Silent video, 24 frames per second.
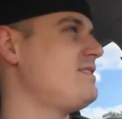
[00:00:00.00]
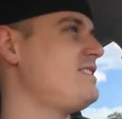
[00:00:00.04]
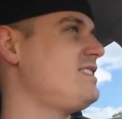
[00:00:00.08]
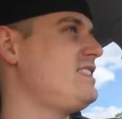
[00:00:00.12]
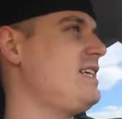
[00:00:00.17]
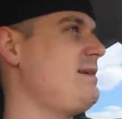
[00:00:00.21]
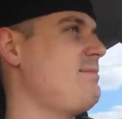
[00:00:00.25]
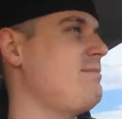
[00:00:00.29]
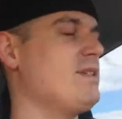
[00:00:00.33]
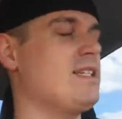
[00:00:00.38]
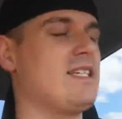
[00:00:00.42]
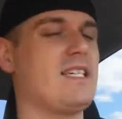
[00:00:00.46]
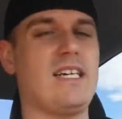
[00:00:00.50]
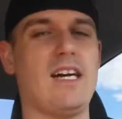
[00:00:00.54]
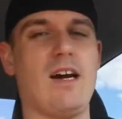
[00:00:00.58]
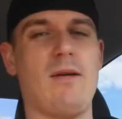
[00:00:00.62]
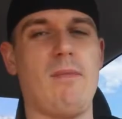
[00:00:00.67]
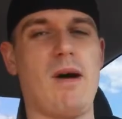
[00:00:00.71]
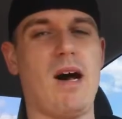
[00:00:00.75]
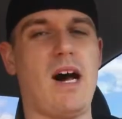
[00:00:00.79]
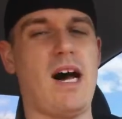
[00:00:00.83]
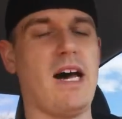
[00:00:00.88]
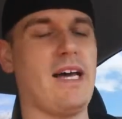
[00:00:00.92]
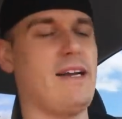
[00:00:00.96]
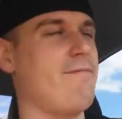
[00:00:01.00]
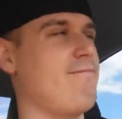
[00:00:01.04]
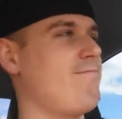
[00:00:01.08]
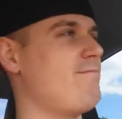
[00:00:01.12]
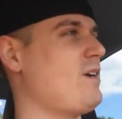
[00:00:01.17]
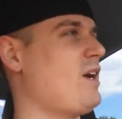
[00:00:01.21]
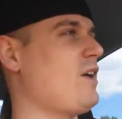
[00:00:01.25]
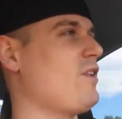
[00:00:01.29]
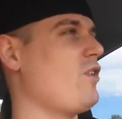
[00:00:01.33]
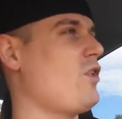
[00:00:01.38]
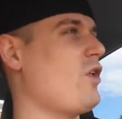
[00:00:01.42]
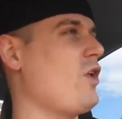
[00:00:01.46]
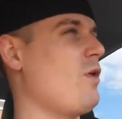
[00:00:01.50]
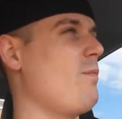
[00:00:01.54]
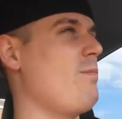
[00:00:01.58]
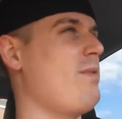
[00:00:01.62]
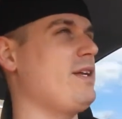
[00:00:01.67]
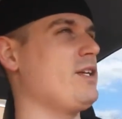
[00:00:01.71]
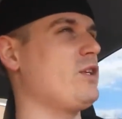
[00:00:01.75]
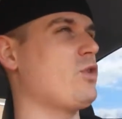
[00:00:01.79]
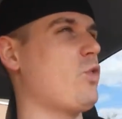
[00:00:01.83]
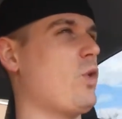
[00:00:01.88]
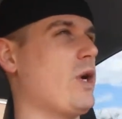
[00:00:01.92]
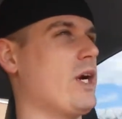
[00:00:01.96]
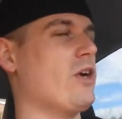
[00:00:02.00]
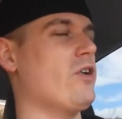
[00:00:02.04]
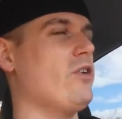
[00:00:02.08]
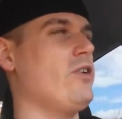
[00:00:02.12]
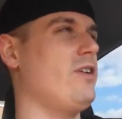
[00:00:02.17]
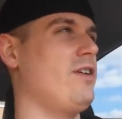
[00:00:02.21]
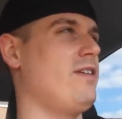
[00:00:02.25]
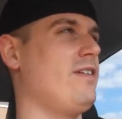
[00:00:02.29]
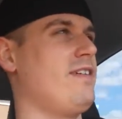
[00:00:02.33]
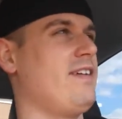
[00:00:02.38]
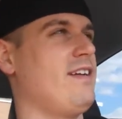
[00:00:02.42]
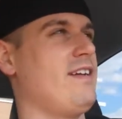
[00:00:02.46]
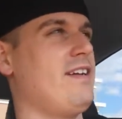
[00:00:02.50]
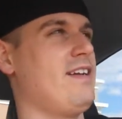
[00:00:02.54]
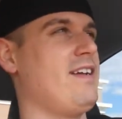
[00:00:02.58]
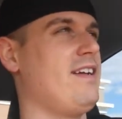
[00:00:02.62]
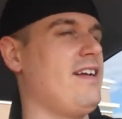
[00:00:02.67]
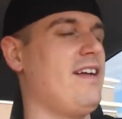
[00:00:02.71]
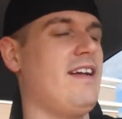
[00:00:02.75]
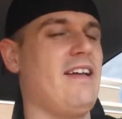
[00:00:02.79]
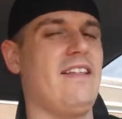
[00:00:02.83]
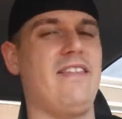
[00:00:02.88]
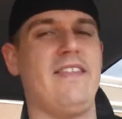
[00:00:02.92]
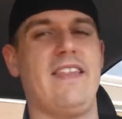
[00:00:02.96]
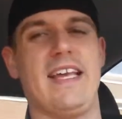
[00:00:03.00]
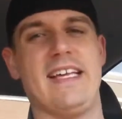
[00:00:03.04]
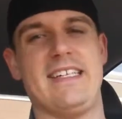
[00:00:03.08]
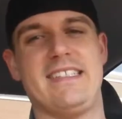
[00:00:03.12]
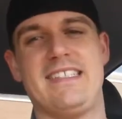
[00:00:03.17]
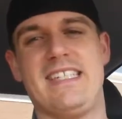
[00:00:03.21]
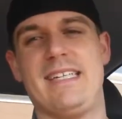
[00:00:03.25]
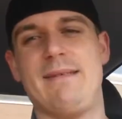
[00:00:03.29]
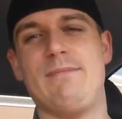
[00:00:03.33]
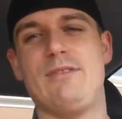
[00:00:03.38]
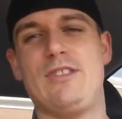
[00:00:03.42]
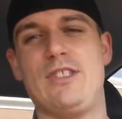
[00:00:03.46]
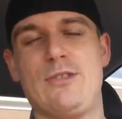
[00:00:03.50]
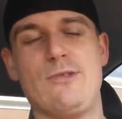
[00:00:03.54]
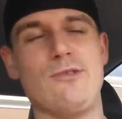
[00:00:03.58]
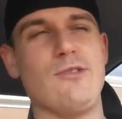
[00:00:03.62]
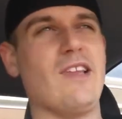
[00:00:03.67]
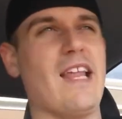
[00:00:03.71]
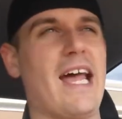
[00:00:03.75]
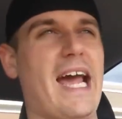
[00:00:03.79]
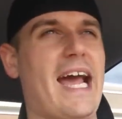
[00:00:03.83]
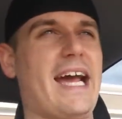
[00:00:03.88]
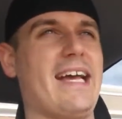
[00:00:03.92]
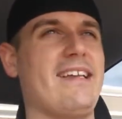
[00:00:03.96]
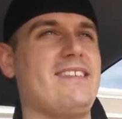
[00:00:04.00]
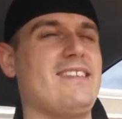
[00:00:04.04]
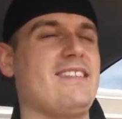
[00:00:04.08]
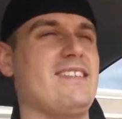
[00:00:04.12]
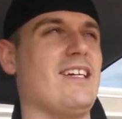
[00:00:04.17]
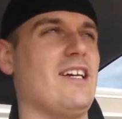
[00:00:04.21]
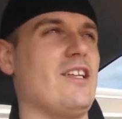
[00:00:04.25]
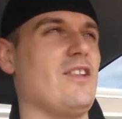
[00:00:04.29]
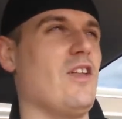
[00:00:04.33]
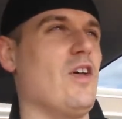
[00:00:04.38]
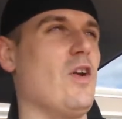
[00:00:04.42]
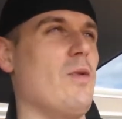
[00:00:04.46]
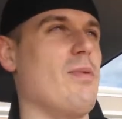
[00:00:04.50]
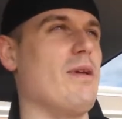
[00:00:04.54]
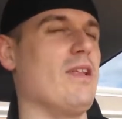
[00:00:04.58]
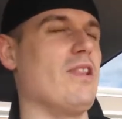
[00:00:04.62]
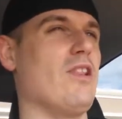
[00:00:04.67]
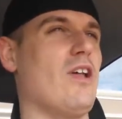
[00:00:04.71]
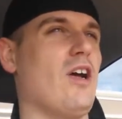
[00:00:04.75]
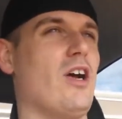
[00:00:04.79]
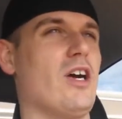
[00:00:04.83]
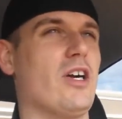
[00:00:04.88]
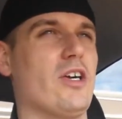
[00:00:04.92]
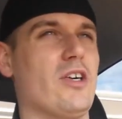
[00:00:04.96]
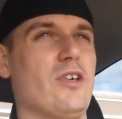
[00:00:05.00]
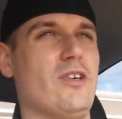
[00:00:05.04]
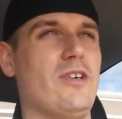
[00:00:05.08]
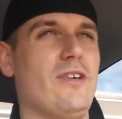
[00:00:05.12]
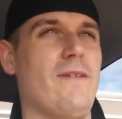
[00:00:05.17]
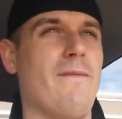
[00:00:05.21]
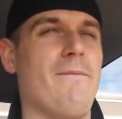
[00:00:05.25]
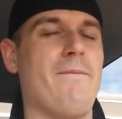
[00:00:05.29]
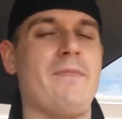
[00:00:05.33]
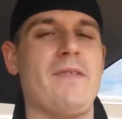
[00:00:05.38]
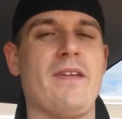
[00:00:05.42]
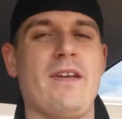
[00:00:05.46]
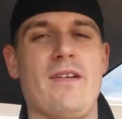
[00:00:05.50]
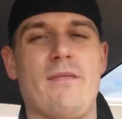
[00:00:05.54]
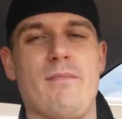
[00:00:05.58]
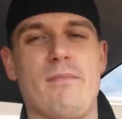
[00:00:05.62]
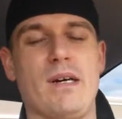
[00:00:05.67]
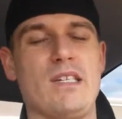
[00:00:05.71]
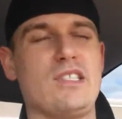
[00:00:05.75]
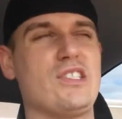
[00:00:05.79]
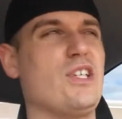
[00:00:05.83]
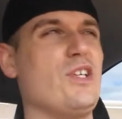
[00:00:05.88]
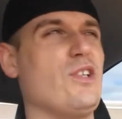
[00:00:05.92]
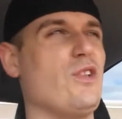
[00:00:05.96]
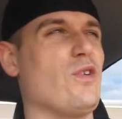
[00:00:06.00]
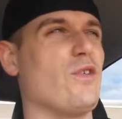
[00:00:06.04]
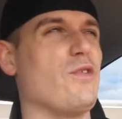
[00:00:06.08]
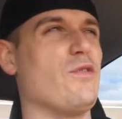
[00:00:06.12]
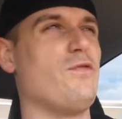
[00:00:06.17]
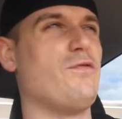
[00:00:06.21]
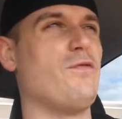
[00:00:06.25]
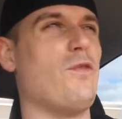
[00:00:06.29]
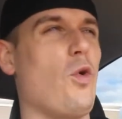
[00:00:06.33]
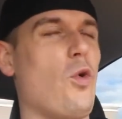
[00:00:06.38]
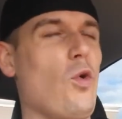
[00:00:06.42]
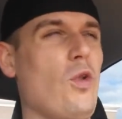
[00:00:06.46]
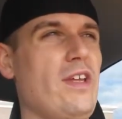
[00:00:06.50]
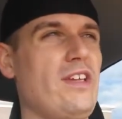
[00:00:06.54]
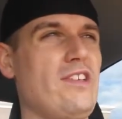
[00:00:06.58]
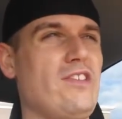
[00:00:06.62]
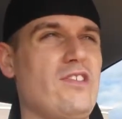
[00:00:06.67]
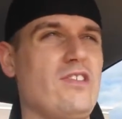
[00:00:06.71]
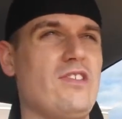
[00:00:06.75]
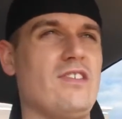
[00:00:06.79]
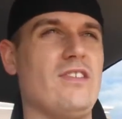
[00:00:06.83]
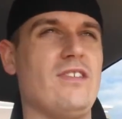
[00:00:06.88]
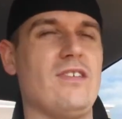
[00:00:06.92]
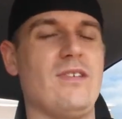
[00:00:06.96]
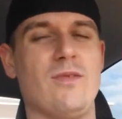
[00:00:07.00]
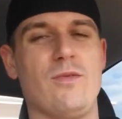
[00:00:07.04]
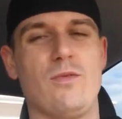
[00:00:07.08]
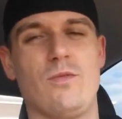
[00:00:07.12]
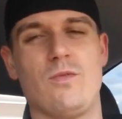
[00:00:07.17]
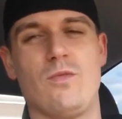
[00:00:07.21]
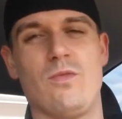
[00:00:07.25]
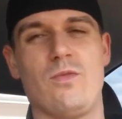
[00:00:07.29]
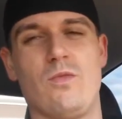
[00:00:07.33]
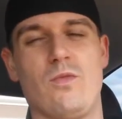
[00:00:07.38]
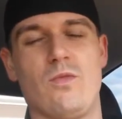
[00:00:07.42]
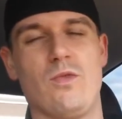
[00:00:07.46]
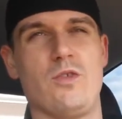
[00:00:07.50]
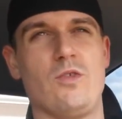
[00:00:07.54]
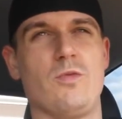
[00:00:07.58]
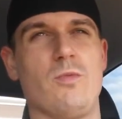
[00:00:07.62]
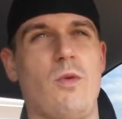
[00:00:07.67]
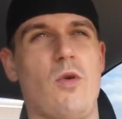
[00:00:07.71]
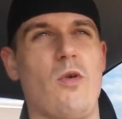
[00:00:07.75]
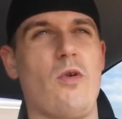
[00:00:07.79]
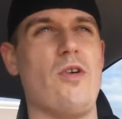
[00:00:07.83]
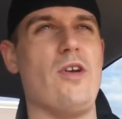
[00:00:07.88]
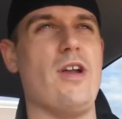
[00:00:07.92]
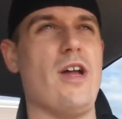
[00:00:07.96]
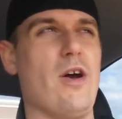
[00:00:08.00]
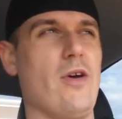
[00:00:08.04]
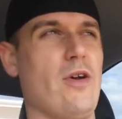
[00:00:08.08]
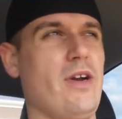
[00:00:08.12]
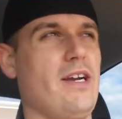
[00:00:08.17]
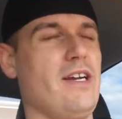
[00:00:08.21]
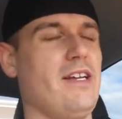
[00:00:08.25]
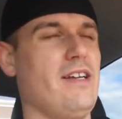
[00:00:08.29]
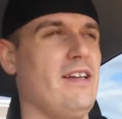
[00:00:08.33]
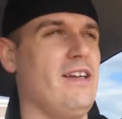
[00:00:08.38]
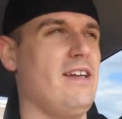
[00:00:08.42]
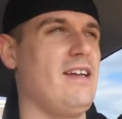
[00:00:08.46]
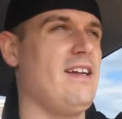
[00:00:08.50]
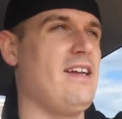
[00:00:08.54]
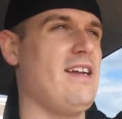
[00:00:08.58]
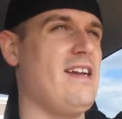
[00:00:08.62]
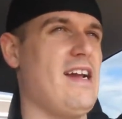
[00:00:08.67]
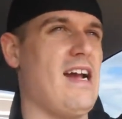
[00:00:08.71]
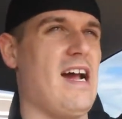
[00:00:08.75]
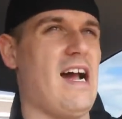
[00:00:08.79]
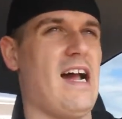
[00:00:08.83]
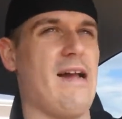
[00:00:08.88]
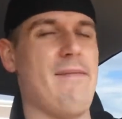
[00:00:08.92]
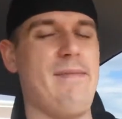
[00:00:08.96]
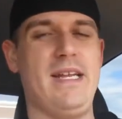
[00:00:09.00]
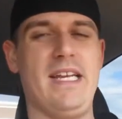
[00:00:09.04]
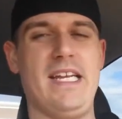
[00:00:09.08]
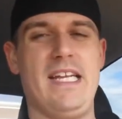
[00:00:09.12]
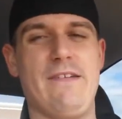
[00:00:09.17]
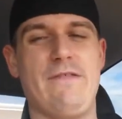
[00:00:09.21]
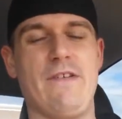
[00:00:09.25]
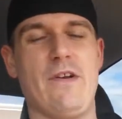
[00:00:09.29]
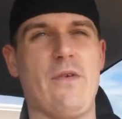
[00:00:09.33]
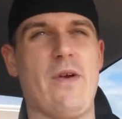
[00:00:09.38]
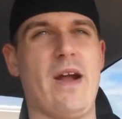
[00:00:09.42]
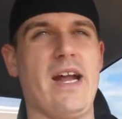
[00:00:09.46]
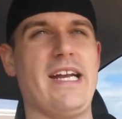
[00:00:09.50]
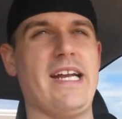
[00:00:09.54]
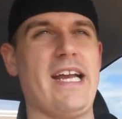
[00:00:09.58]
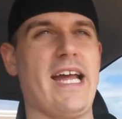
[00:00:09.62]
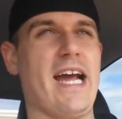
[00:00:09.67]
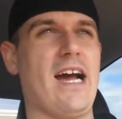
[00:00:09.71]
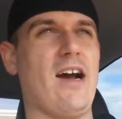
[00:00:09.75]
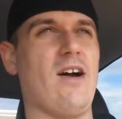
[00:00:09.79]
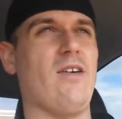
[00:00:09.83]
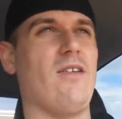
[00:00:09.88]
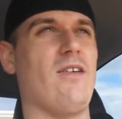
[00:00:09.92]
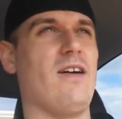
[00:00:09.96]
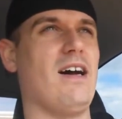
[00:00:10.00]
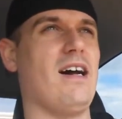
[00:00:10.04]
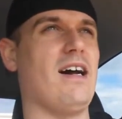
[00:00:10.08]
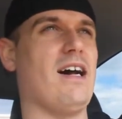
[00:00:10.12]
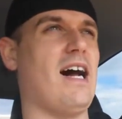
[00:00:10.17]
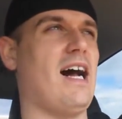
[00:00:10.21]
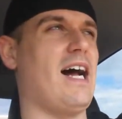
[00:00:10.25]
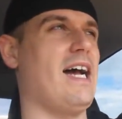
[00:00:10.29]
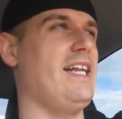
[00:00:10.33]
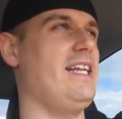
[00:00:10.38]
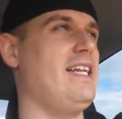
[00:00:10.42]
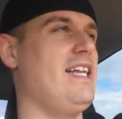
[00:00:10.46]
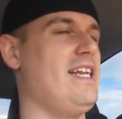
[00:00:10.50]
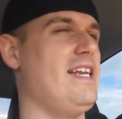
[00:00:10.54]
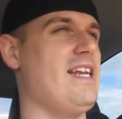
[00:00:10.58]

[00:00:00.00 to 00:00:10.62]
seem to come on a little bit quicker. They seem to last a little bit longer. Muscular fullness was more noted. I mean, even right now, I